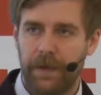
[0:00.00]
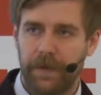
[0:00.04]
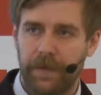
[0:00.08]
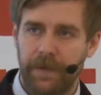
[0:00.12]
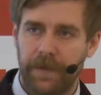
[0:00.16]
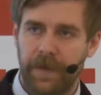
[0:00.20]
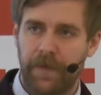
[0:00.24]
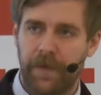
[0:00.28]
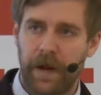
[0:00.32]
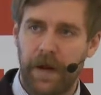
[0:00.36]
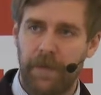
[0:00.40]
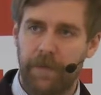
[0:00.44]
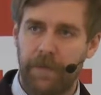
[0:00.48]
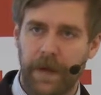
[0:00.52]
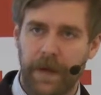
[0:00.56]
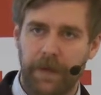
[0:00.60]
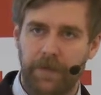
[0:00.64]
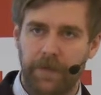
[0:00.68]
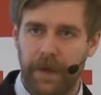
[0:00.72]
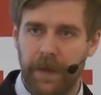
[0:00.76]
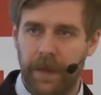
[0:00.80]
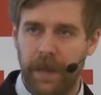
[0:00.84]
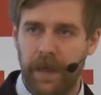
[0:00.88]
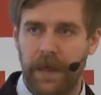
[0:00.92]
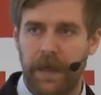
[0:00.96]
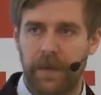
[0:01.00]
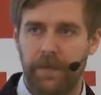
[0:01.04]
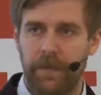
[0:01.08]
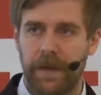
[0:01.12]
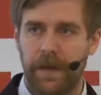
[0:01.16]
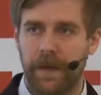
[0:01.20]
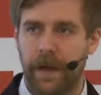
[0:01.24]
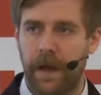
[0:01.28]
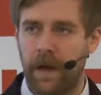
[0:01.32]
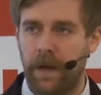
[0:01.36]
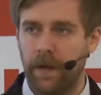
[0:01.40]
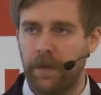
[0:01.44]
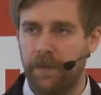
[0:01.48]
developing with IG
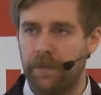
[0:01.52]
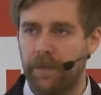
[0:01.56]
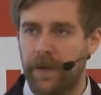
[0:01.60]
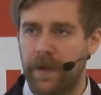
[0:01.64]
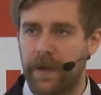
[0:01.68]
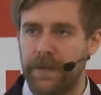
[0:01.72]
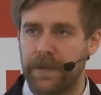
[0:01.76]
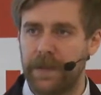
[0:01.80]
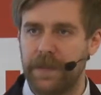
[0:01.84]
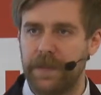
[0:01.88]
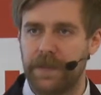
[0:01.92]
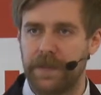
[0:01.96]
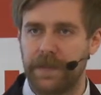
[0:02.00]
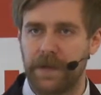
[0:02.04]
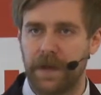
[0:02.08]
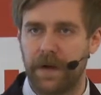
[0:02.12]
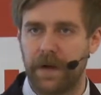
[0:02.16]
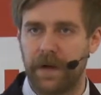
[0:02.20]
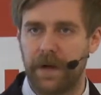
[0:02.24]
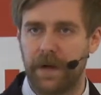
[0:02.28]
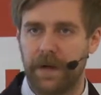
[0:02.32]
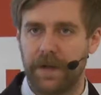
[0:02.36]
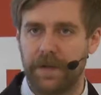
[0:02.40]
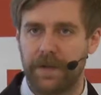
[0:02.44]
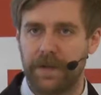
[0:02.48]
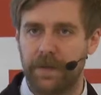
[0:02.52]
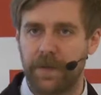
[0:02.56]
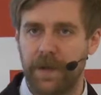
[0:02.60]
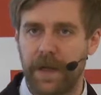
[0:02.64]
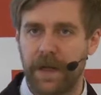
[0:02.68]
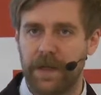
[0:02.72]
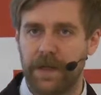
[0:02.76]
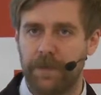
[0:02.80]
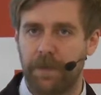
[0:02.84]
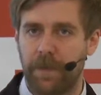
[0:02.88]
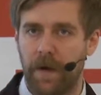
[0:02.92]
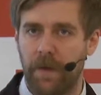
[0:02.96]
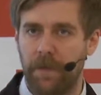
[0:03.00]
Metall, because this is not a
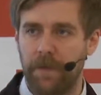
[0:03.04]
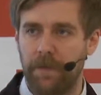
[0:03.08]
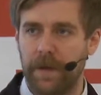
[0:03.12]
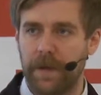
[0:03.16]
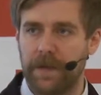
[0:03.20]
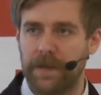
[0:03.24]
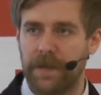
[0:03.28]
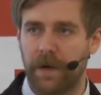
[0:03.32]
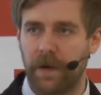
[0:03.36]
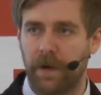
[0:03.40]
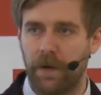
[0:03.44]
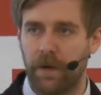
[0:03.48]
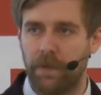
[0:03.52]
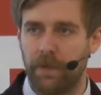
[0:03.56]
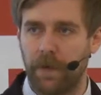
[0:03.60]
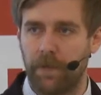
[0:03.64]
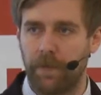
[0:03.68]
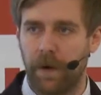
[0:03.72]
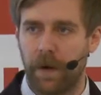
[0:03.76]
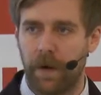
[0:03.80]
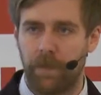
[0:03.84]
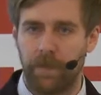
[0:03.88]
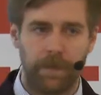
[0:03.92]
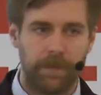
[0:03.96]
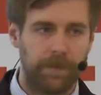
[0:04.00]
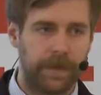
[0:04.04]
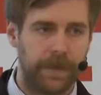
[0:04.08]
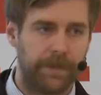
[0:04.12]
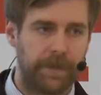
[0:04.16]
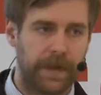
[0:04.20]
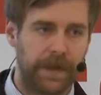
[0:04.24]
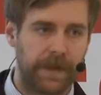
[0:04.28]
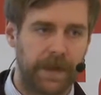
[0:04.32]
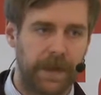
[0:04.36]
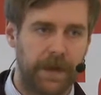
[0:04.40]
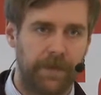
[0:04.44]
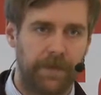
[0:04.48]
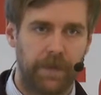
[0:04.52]
Swedish problem, it's a global problem,
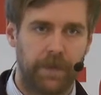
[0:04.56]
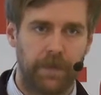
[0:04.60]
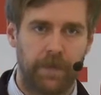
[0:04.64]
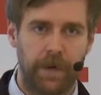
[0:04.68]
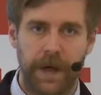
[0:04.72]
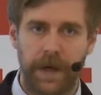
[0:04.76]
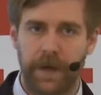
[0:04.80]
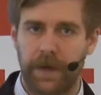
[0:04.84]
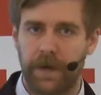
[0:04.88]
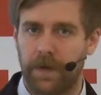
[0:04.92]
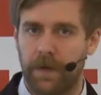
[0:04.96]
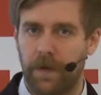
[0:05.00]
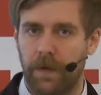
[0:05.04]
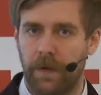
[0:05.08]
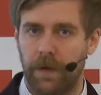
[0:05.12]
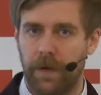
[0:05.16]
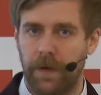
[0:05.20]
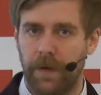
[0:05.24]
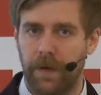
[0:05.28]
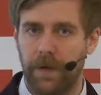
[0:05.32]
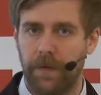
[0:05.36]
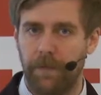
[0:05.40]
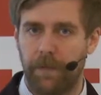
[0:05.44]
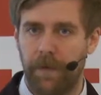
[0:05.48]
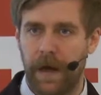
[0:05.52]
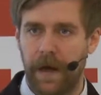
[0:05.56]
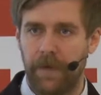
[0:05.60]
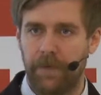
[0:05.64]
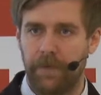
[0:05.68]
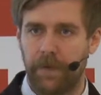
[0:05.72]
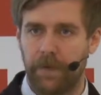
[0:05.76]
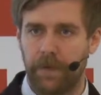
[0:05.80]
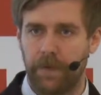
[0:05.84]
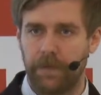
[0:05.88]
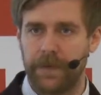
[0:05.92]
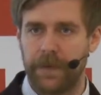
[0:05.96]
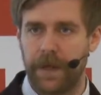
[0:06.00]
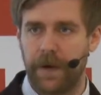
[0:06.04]
especially for white-collar
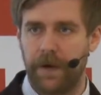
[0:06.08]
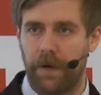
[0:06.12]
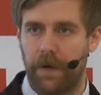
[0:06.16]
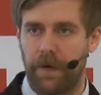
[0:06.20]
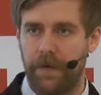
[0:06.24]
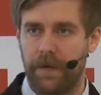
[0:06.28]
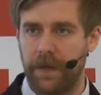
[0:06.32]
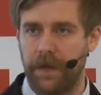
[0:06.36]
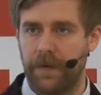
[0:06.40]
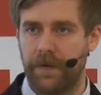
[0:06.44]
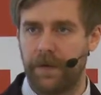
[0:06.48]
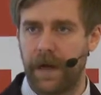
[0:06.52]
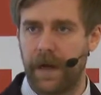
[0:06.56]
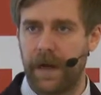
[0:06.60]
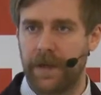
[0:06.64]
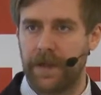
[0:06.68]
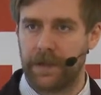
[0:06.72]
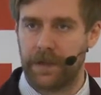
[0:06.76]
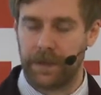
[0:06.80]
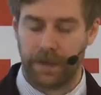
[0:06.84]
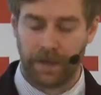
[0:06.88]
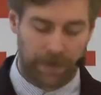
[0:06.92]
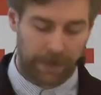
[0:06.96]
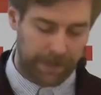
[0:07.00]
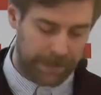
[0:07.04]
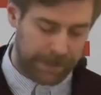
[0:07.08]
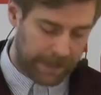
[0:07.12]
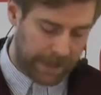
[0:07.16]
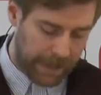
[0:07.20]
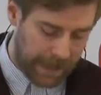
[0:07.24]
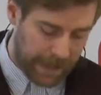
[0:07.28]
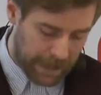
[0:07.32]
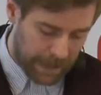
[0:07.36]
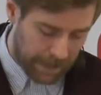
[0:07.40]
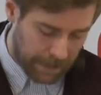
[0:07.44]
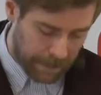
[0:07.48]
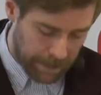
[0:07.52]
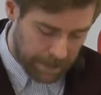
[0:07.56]
platforms that are international in
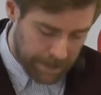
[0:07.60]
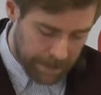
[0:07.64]
scale.